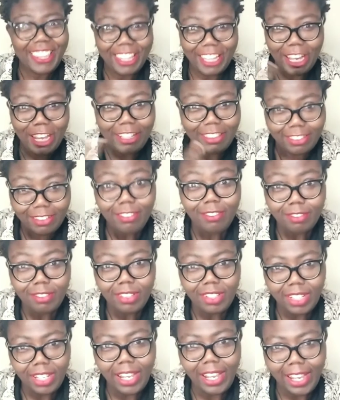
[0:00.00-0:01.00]
that
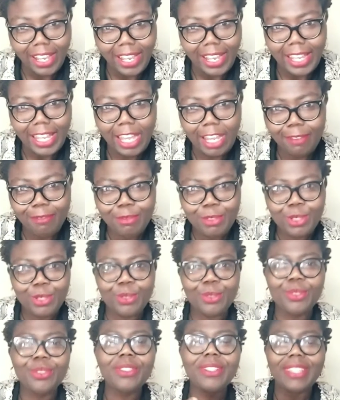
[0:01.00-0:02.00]
I am
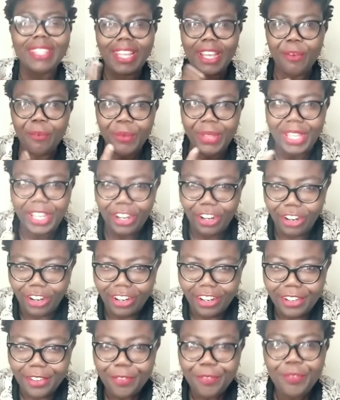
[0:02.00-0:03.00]
too, that we
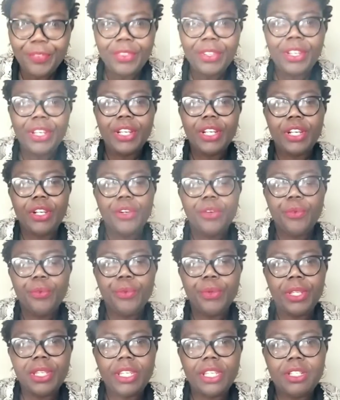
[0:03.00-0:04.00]
are,
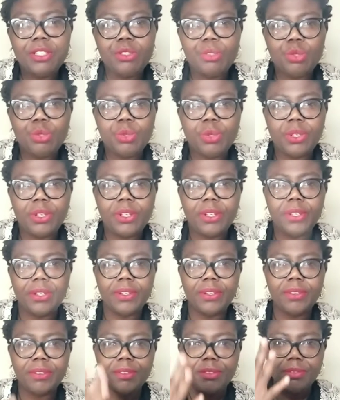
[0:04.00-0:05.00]
we need to
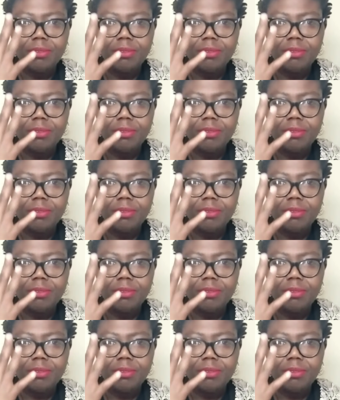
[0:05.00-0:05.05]
uh,